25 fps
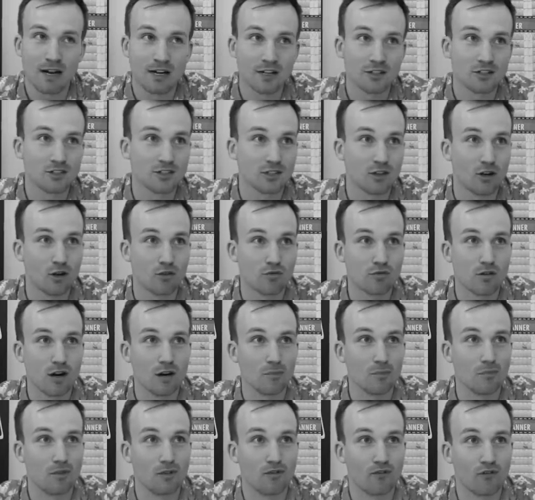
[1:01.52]
managed to
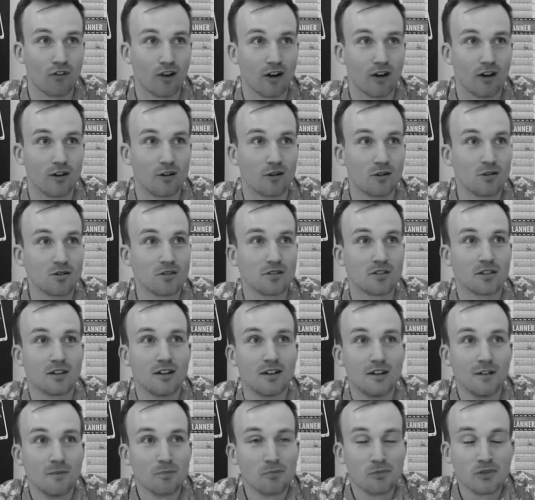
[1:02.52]
corrupt the files,
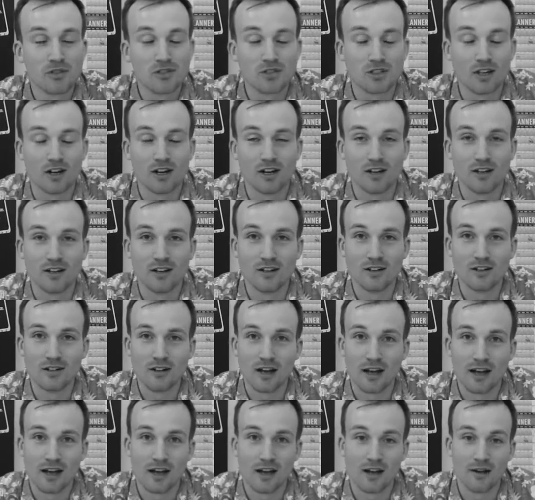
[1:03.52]
so
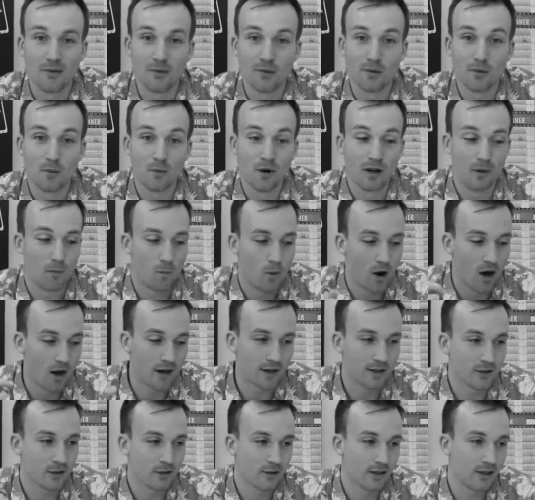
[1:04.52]
we're
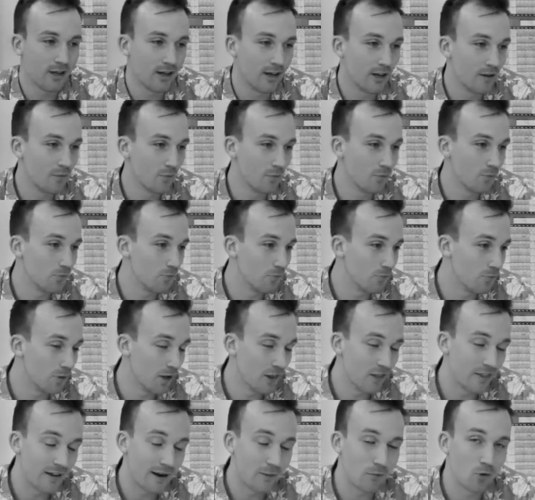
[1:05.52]
working on it,
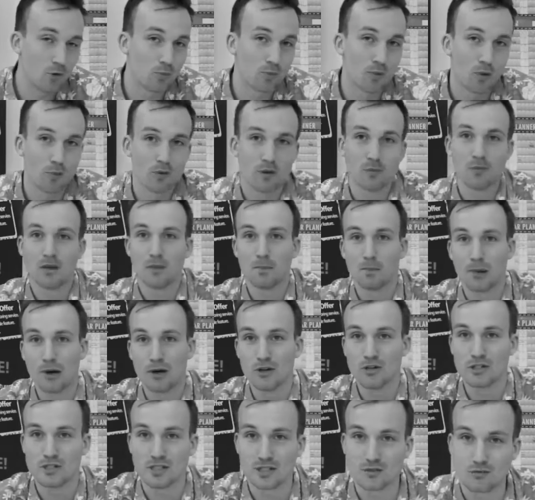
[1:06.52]
but that will probably be
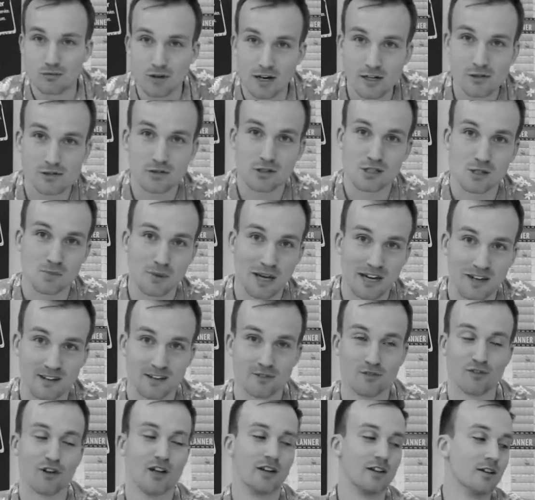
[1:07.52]
posted
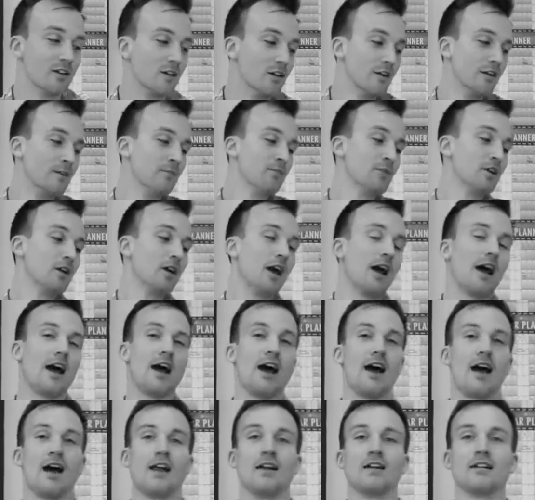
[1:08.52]
retrospectively.
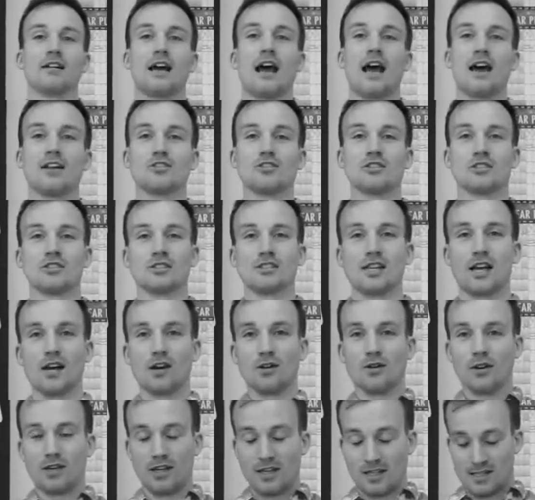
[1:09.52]
And as you can
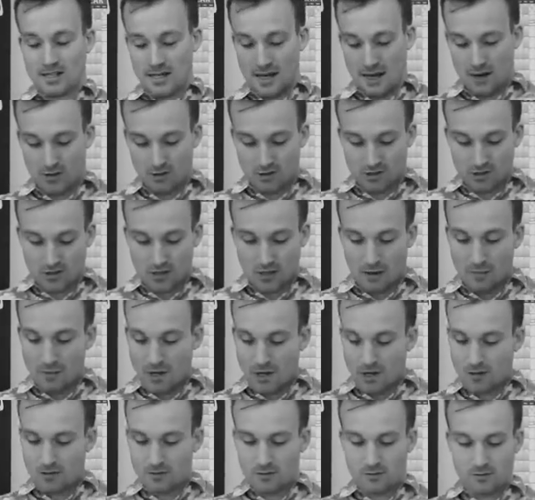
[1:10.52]
tell, it is now
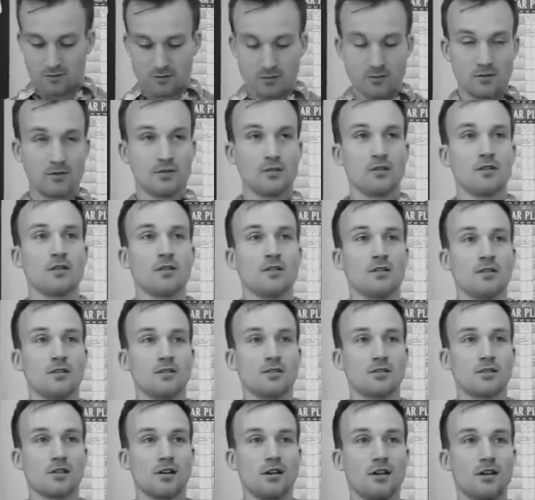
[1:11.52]
summer,
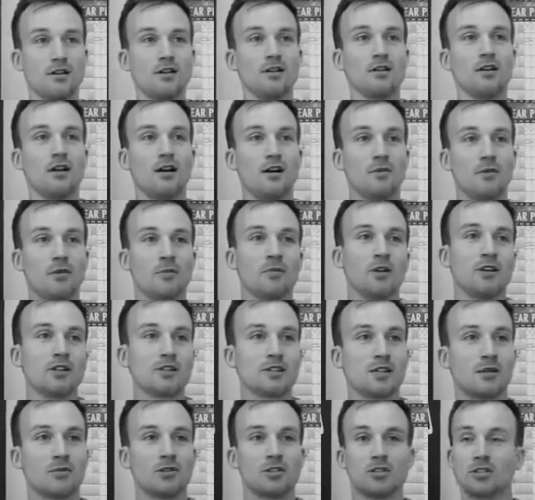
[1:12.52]
so I'm in my
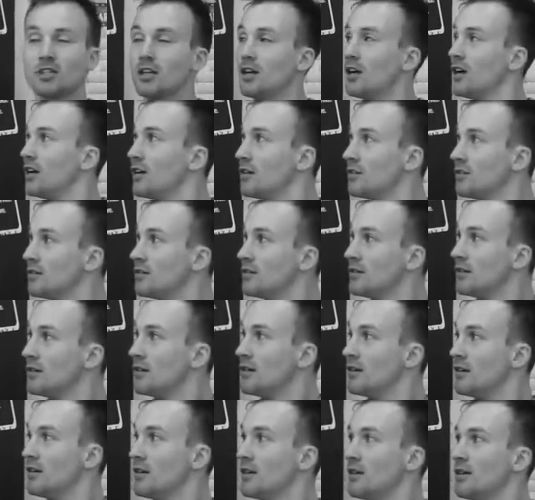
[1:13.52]
summer shirt.
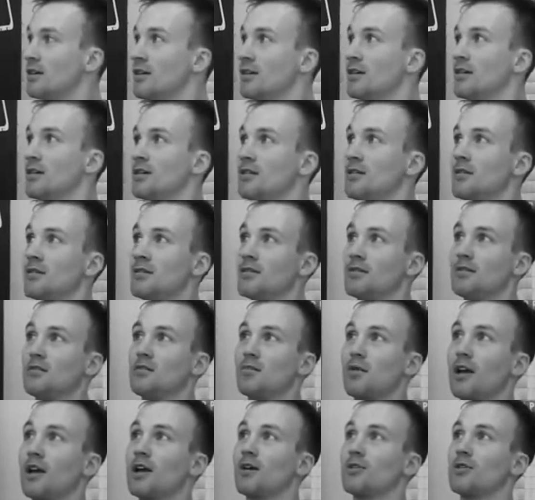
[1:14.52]

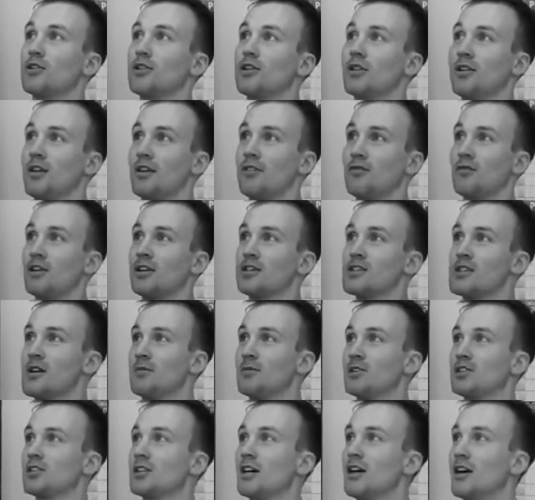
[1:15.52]
Blake, what do you think of my
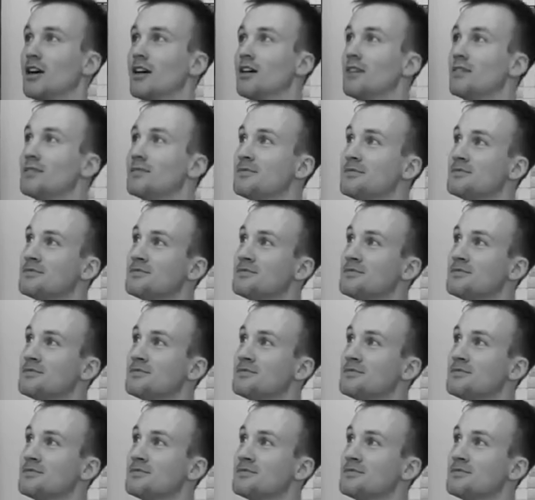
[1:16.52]
summer shirt?